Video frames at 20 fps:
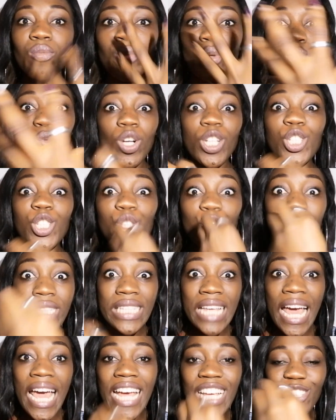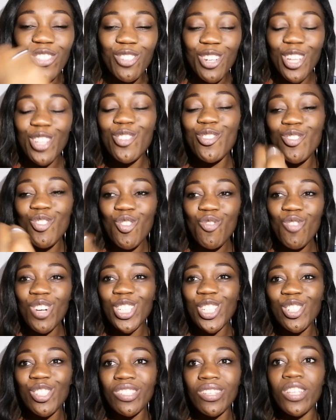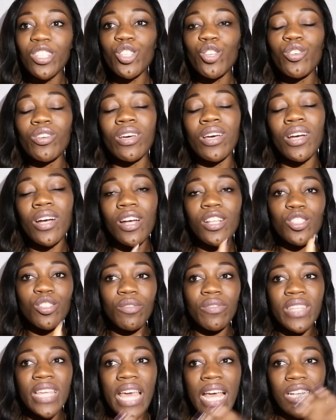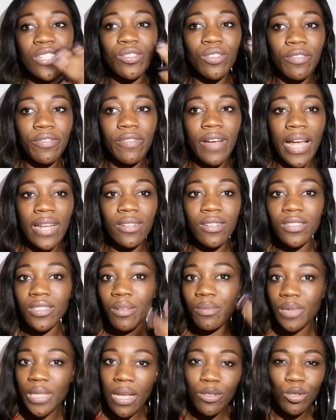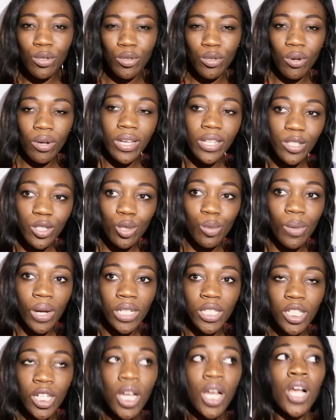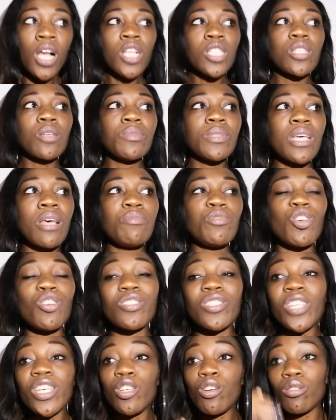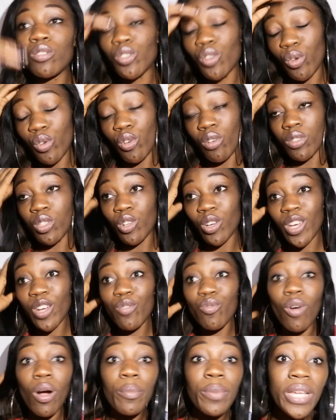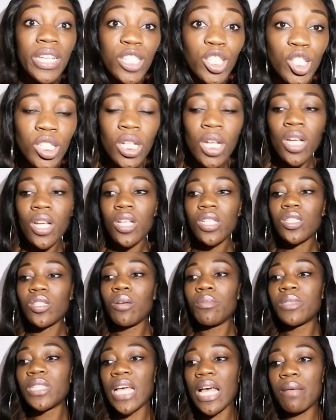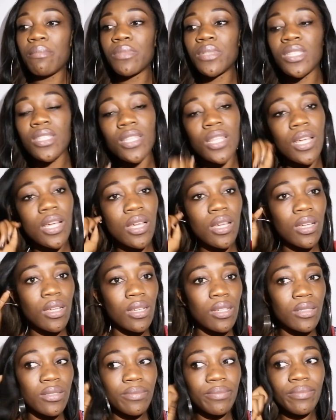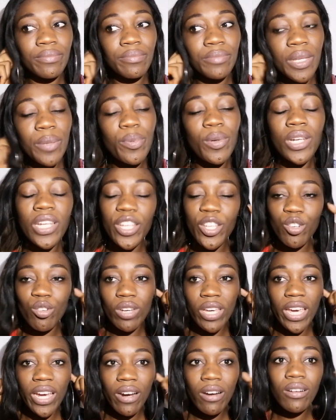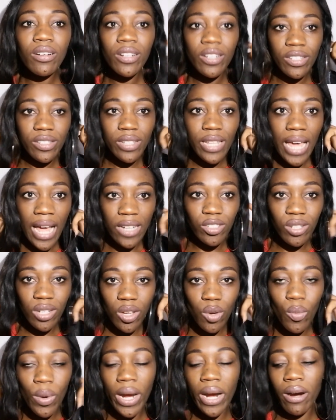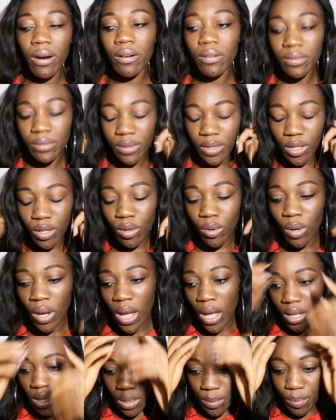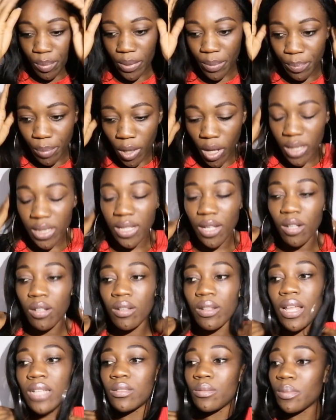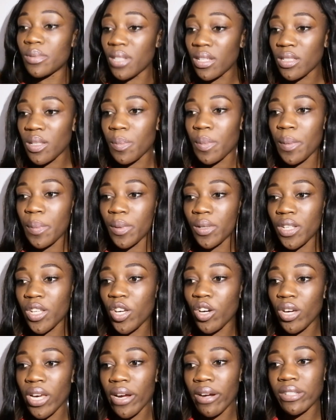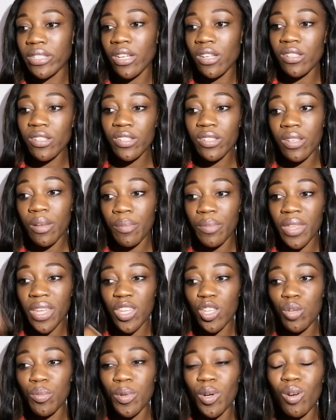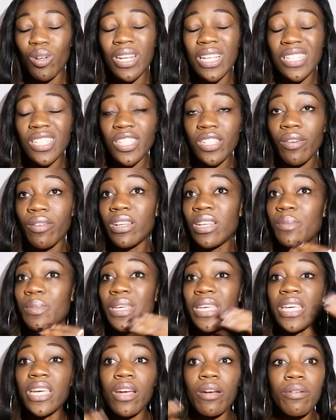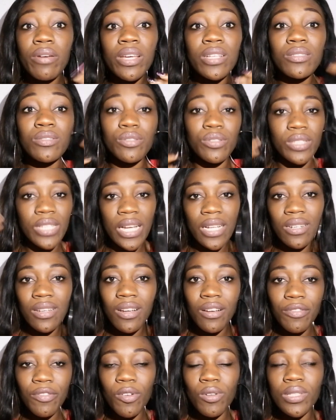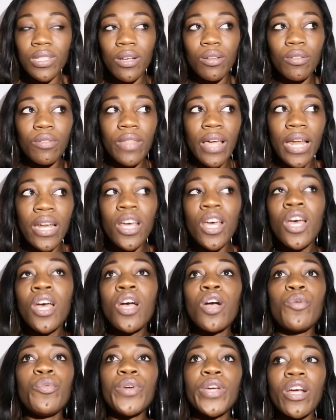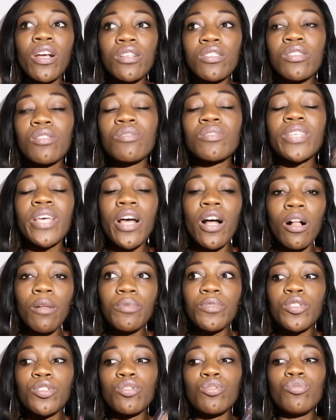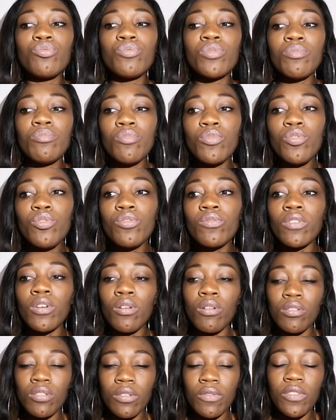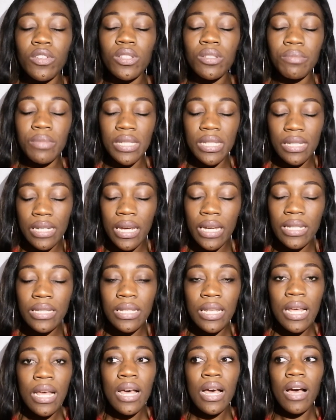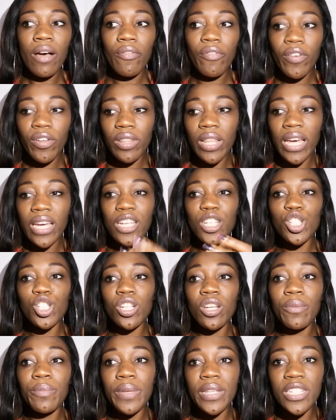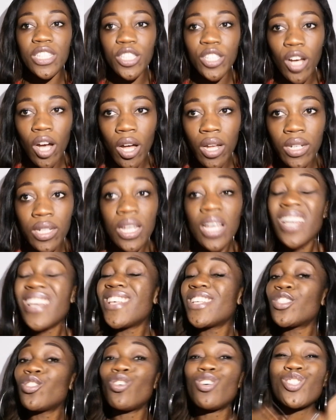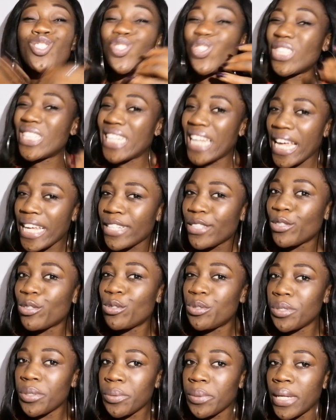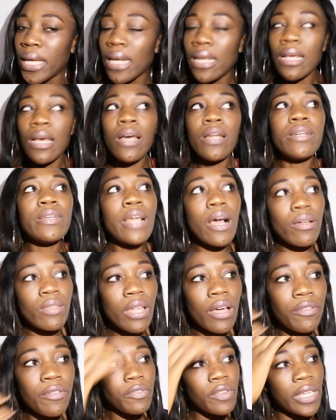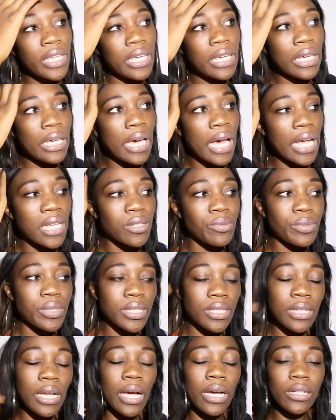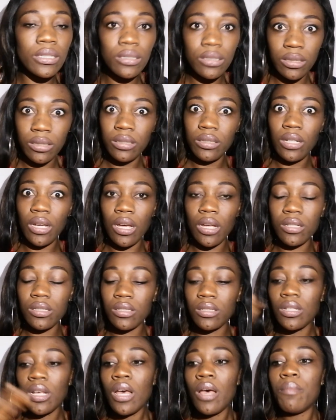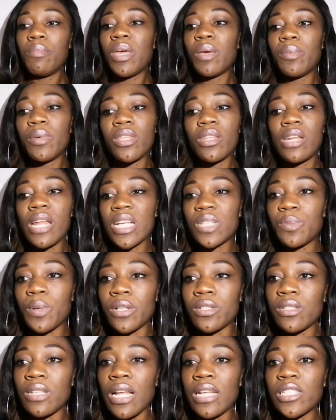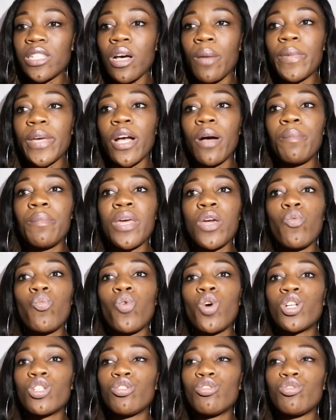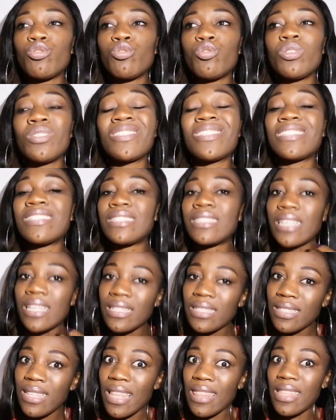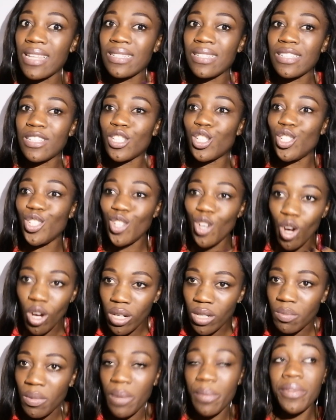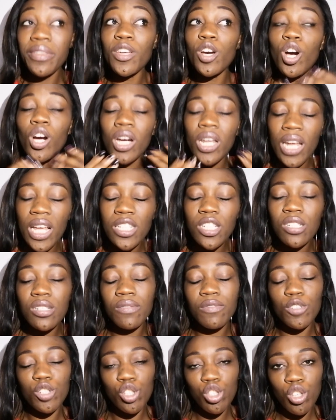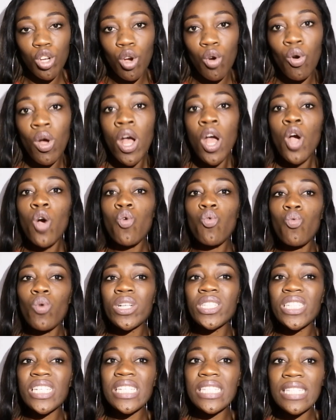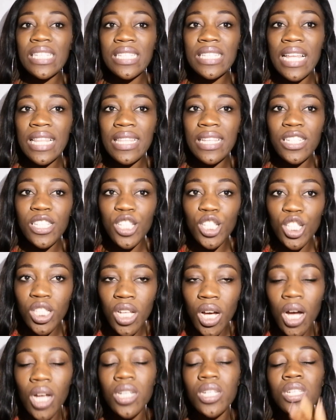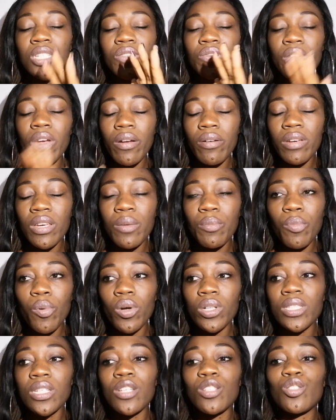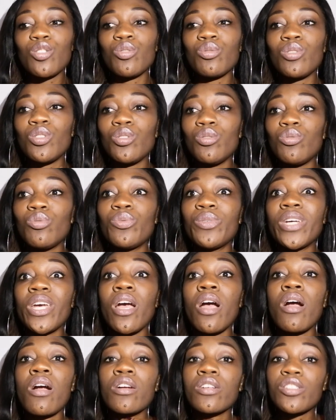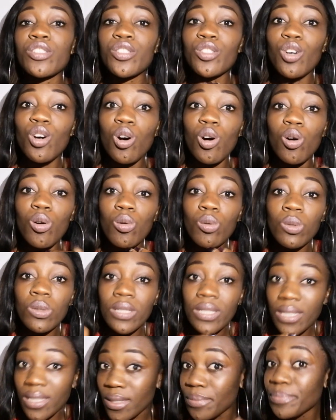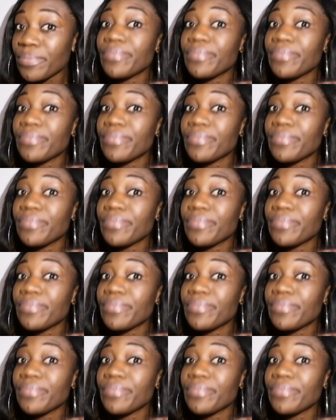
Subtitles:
with what you say, so that you know what you say, so you can cut off the extra fat, because sometimes you're talking too much, sometimes you're talking rubbish, sometimes the people in your ear, because they actually wear, you know, the plugs and all of that, sometimes the people in your ear are telling you something you may not necessarily be hearing due to technical faults and all of that. Rehearsals help to remove a lot of those mistakes. I feel like it should have been done. It's not too late to do it now Vicky has resigned. Yes, maybe the next person that is coming up may want to insist that this is done. Maybe the organizers of the show want to insist that this is done. It's very important to do rehearsals